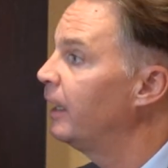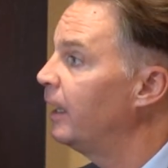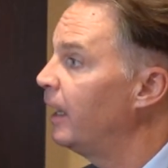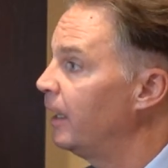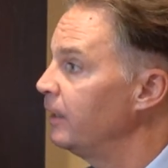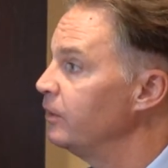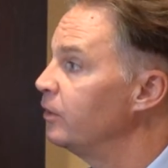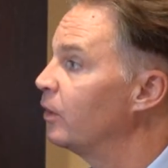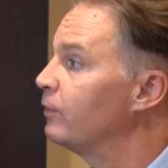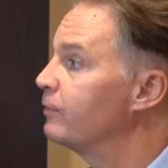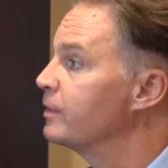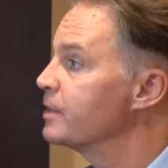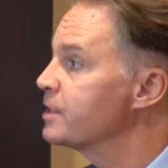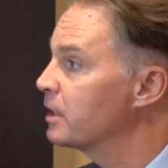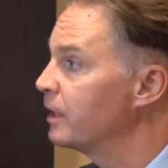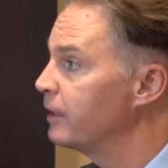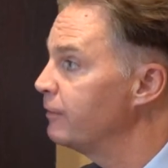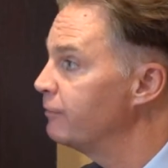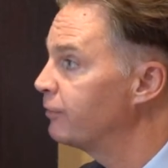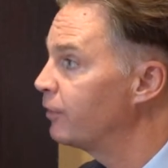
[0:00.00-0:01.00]
and
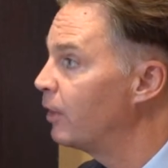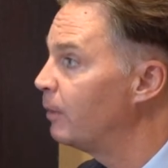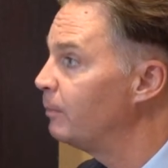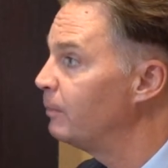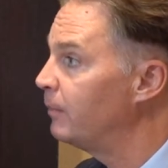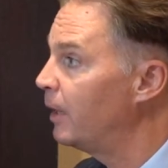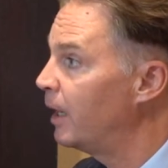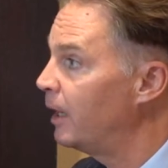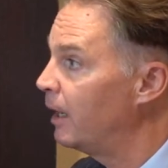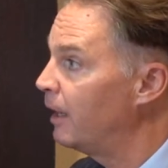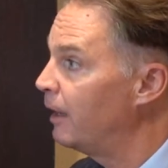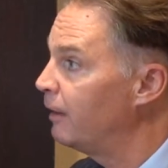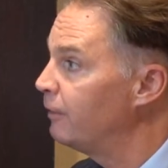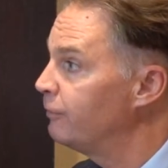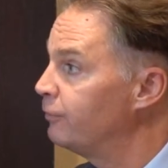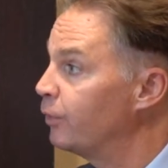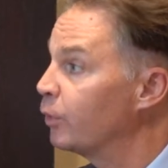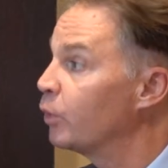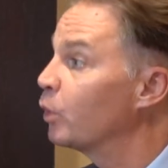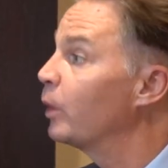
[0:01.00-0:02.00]
obviously from
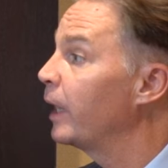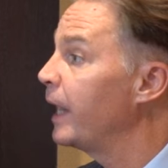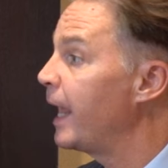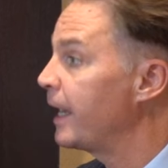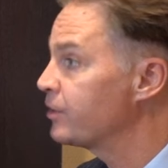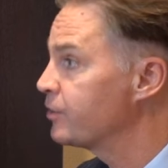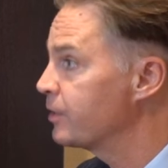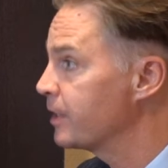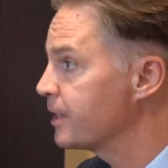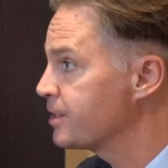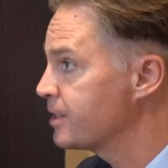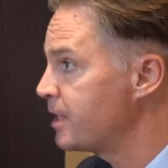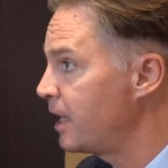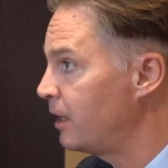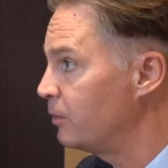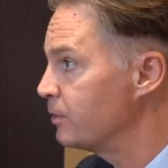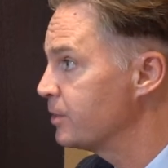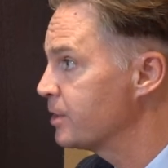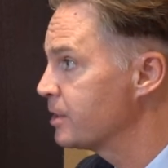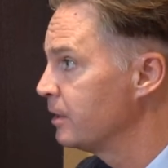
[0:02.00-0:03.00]
photoelectric
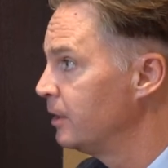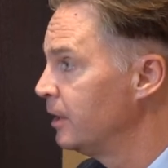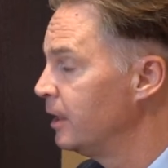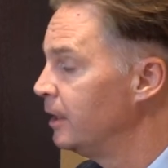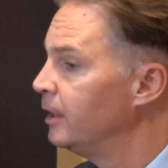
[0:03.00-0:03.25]
cells.